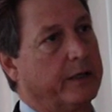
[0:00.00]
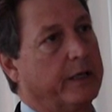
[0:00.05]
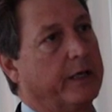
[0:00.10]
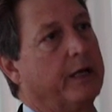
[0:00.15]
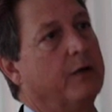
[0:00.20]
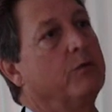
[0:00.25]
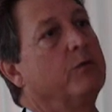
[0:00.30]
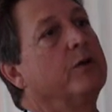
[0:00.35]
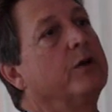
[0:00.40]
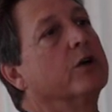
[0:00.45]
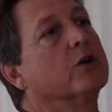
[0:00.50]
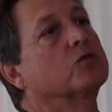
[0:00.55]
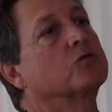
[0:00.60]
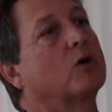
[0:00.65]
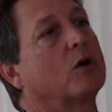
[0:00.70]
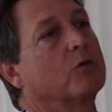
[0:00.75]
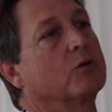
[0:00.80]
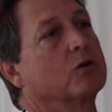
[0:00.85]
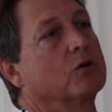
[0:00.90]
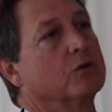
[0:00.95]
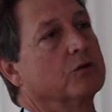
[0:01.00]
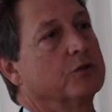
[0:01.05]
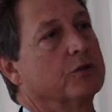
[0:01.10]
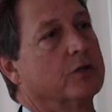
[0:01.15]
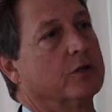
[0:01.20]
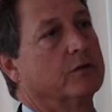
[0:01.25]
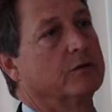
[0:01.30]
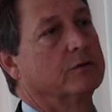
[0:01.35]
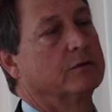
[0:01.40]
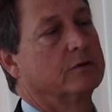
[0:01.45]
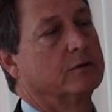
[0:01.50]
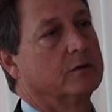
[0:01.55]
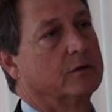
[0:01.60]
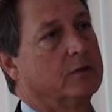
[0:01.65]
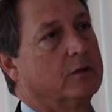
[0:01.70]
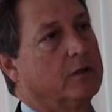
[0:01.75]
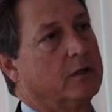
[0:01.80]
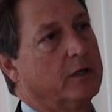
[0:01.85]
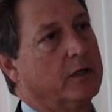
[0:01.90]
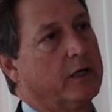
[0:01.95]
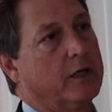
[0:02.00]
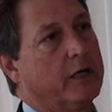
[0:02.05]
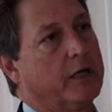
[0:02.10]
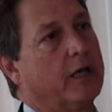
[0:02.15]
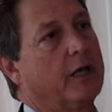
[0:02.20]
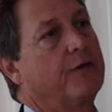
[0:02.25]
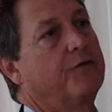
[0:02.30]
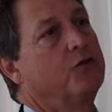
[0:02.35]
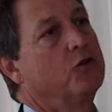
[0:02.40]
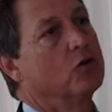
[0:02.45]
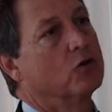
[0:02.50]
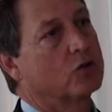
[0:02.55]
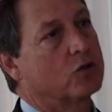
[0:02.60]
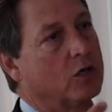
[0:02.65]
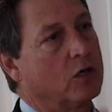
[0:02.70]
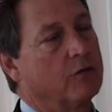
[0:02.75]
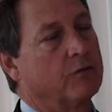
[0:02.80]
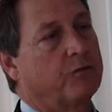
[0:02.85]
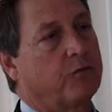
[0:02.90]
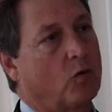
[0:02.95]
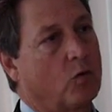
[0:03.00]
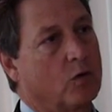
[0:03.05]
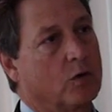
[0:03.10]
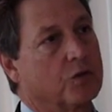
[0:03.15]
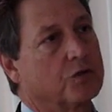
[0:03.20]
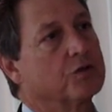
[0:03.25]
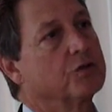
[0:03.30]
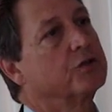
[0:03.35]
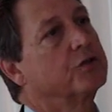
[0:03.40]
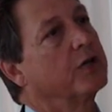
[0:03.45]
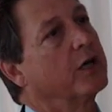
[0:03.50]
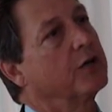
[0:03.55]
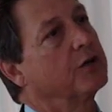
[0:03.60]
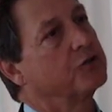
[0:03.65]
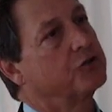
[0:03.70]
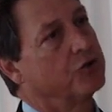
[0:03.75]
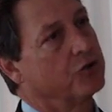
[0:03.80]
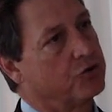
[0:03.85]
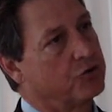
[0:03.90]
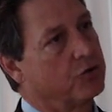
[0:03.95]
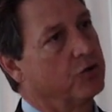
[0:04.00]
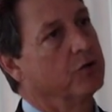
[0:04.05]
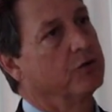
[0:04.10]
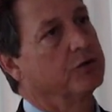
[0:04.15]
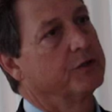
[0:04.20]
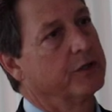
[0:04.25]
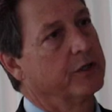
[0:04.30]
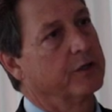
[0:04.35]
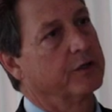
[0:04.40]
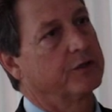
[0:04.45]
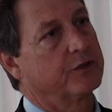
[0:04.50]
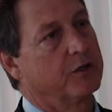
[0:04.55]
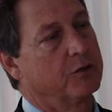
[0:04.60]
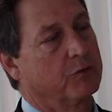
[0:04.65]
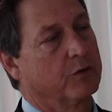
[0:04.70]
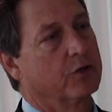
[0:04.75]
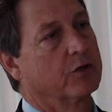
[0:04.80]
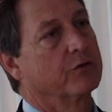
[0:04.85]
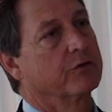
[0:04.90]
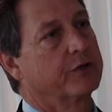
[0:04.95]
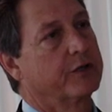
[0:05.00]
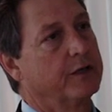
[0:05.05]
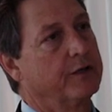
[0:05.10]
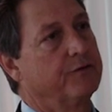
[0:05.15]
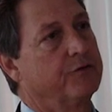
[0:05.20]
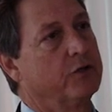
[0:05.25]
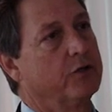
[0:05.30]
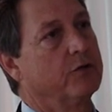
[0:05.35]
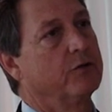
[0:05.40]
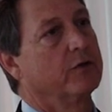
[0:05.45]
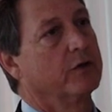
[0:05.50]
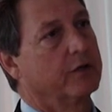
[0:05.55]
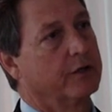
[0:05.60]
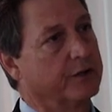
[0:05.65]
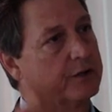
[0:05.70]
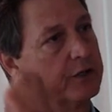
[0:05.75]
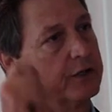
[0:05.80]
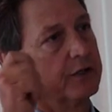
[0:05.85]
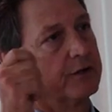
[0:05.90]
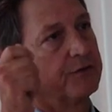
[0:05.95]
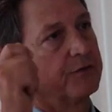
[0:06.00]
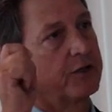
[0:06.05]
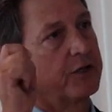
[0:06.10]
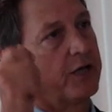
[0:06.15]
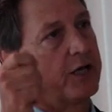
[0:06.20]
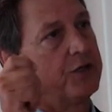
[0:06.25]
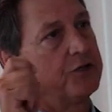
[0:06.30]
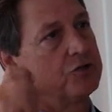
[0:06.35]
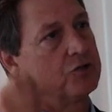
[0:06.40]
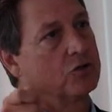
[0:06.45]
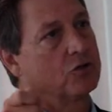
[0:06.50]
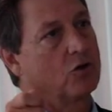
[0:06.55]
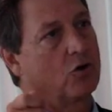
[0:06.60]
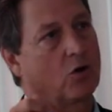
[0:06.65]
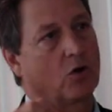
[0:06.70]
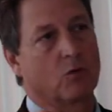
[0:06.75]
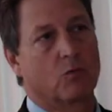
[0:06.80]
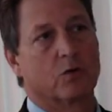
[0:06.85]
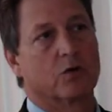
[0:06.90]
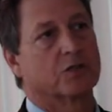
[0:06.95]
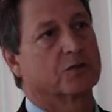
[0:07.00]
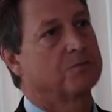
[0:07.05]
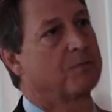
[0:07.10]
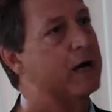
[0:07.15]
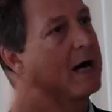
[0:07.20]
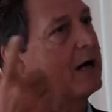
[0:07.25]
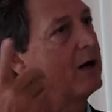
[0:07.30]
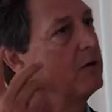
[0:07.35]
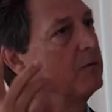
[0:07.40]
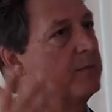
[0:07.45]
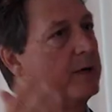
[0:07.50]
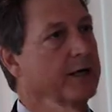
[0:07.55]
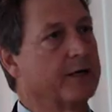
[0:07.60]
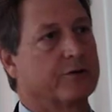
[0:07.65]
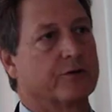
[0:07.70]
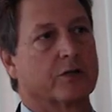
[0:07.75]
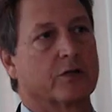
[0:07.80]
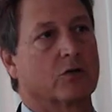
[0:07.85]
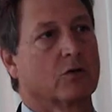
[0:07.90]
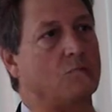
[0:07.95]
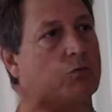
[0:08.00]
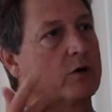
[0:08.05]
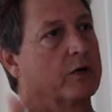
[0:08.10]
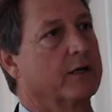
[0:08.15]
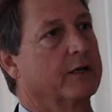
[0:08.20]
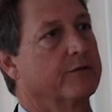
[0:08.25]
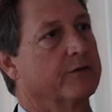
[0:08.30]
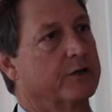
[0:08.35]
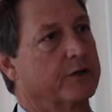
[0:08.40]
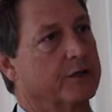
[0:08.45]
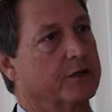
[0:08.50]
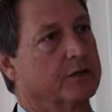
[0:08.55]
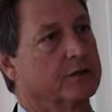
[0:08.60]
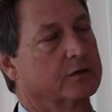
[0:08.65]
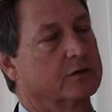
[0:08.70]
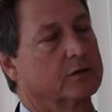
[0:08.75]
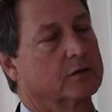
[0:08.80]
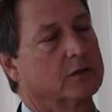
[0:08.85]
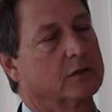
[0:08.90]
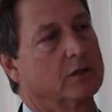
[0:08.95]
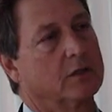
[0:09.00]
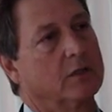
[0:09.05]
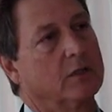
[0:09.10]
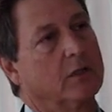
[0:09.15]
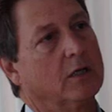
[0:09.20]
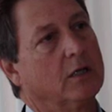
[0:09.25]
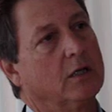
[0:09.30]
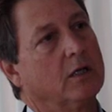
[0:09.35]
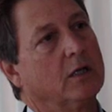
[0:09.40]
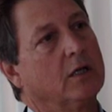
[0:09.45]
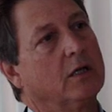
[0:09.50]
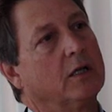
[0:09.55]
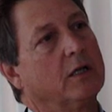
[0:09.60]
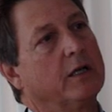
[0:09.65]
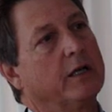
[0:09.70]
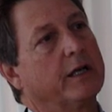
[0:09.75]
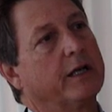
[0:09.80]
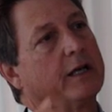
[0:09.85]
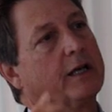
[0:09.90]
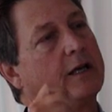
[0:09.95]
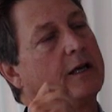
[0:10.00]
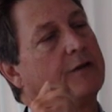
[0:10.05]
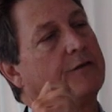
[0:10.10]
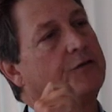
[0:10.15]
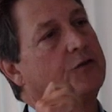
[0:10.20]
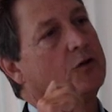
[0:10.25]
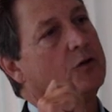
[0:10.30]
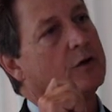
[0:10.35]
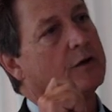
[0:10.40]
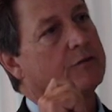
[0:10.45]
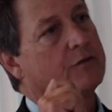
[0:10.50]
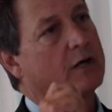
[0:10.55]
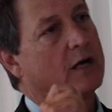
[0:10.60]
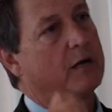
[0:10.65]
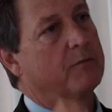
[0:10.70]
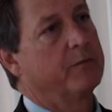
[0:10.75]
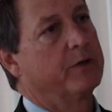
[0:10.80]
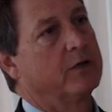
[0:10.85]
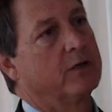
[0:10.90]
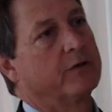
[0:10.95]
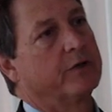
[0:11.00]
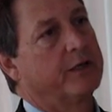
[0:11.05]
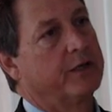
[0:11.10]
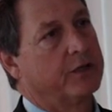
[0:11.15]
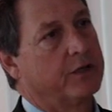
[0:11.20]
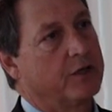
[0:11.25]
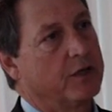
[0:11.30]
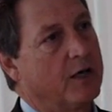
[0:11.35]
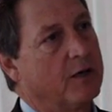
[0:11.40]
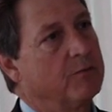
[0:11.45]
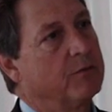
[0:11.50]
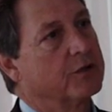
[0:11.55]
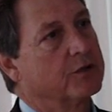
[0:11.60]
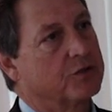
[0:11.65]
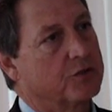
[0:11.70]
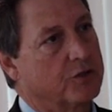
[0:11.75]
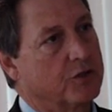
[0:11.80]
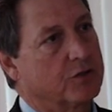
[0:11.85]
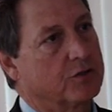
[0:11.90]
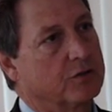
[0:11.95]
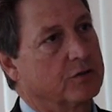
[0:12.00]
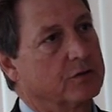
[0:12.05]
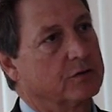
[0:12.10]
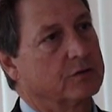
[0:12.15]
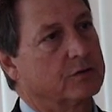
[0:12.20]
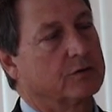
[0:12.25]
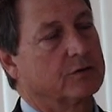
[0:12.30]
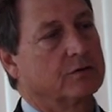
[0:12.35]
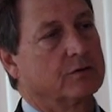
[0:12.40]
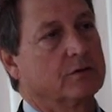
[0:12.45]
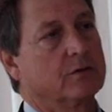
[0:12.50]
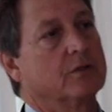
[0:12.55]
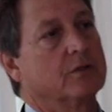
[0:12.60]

and here's what we're going to do. If you'll come for us and tell us your true identity, we're going to give you an identification card, whether it's biometric or whatever it is. If you have not been on any government assistance,